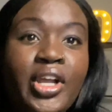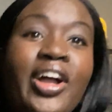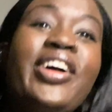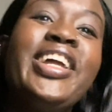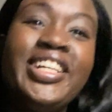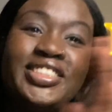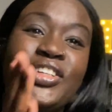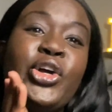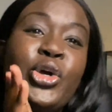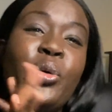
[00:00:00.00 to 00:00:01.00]
Okay,
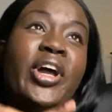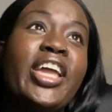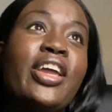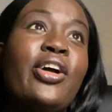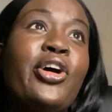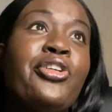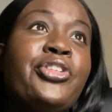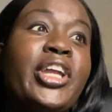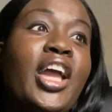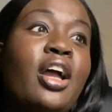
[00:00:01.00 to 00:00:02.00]
so quick
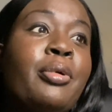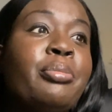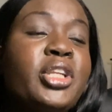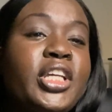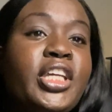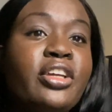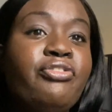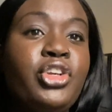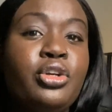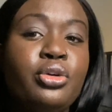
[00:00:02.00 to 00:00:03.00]
overcap. I'm gonna
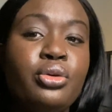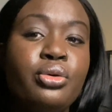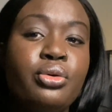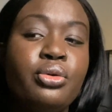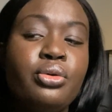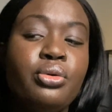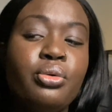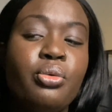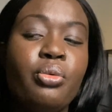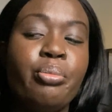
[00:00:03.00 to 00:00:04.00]
give you
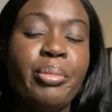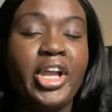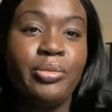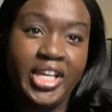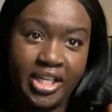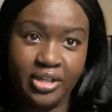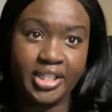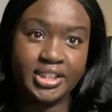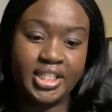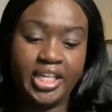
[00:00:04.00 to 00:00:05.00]
my rating on
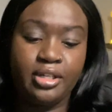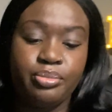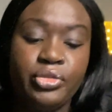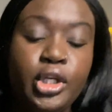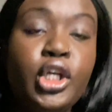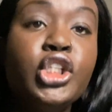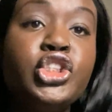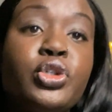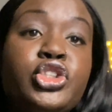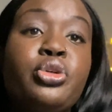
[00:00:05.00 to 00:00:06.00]
this item.
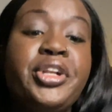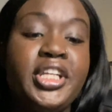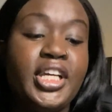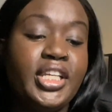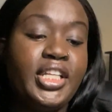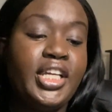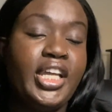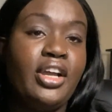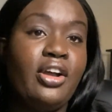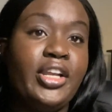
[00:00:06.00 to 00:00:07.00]
So it's
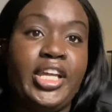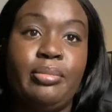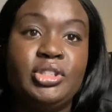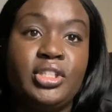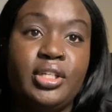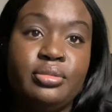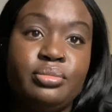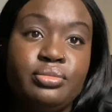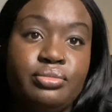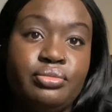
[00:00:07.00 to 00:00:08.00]
$29.98 on Amazon.
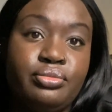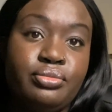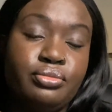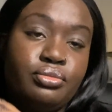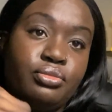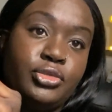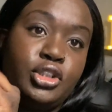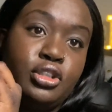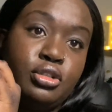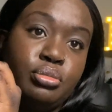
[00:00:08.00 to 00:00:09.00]

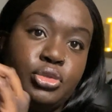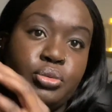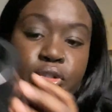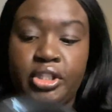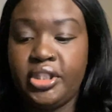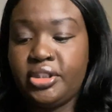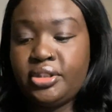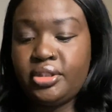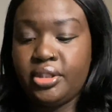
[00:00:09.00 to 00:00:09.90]
Comes with this.